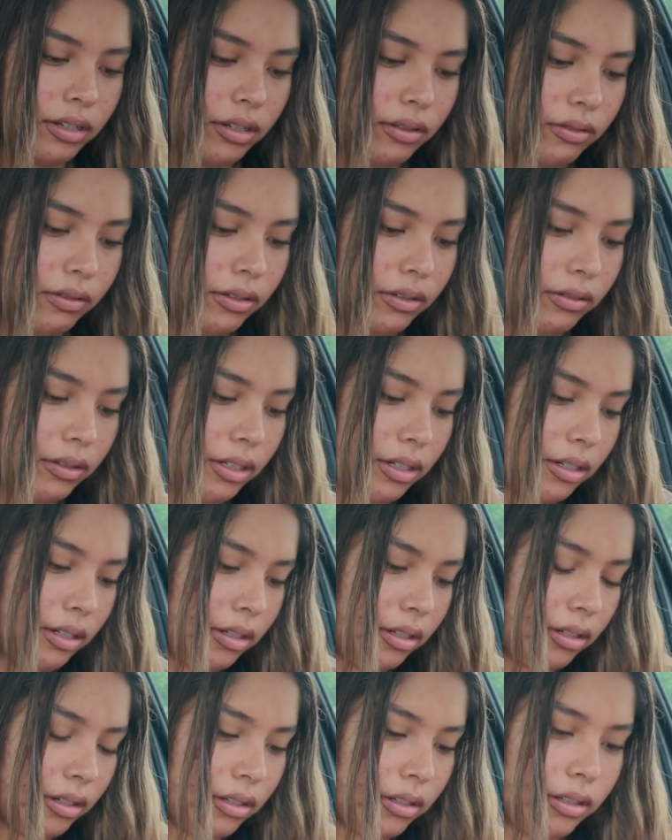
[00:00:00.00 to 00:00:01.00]
I wonder what it
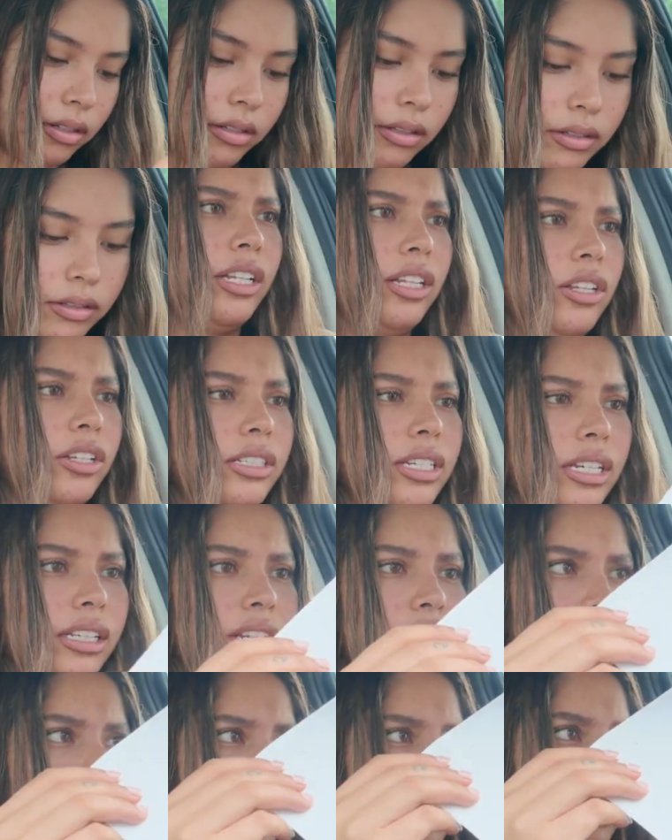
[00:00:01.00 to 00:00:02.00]
is. It looks like
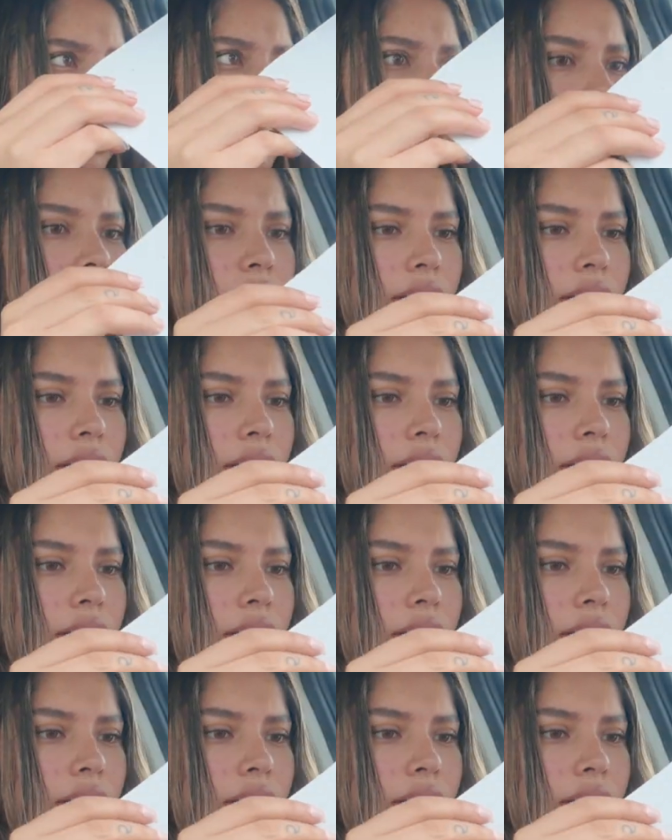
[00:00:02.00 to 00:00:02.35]
there's nothing